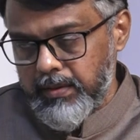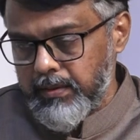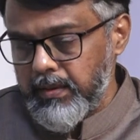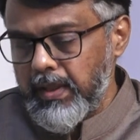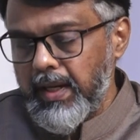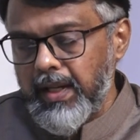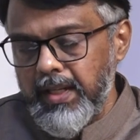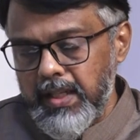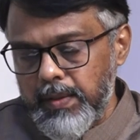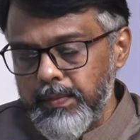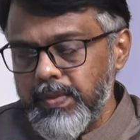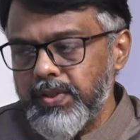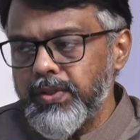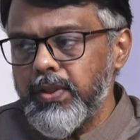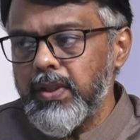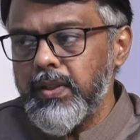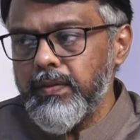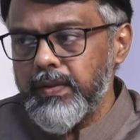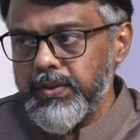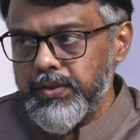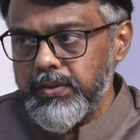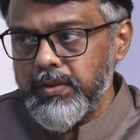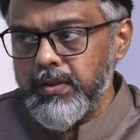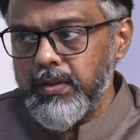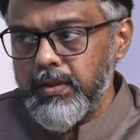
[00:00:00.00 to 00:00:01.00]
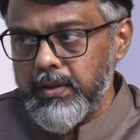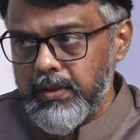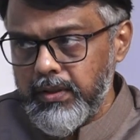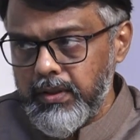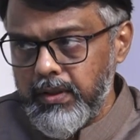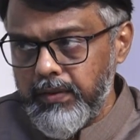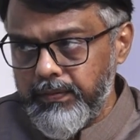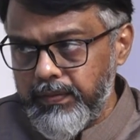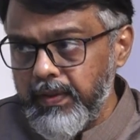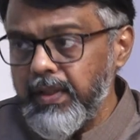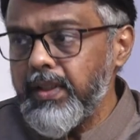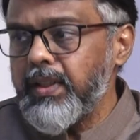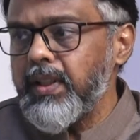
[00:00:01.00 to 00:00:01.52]
Annie Beasant was
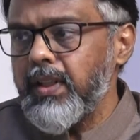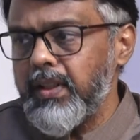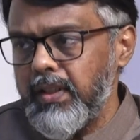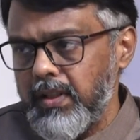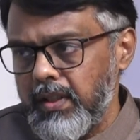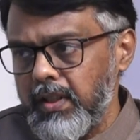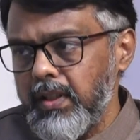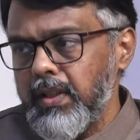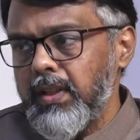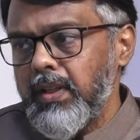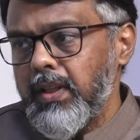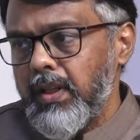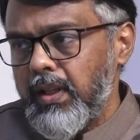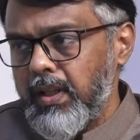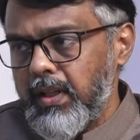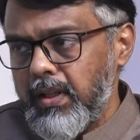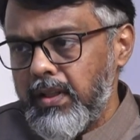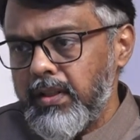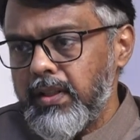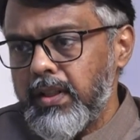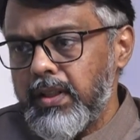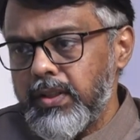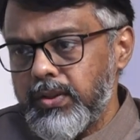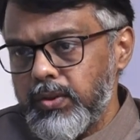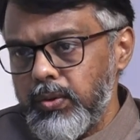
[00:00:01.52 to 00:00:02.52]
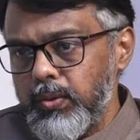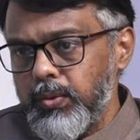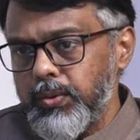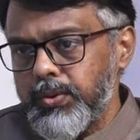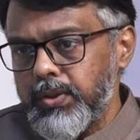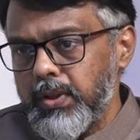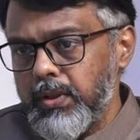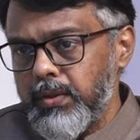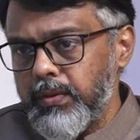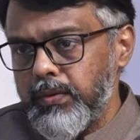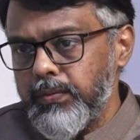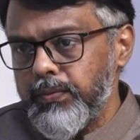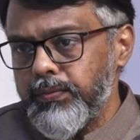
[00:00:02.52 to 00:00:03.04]
defeated, and the
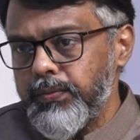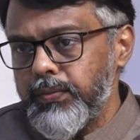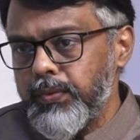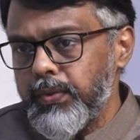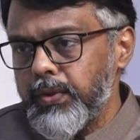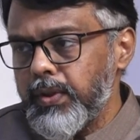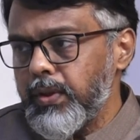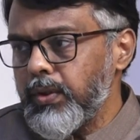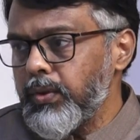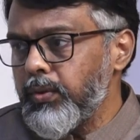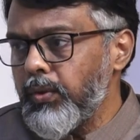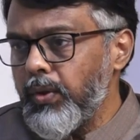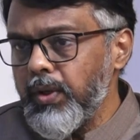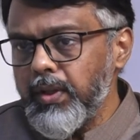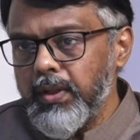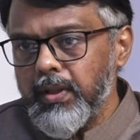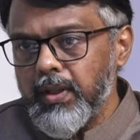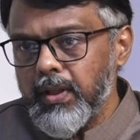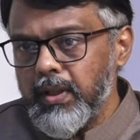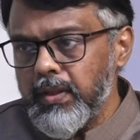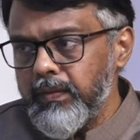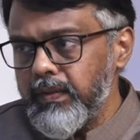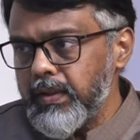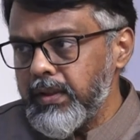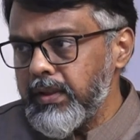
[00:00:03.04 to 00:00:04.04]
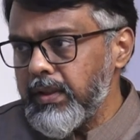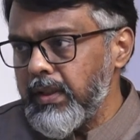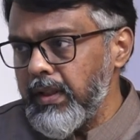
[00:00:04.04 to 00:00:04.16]
resolution for going ahead with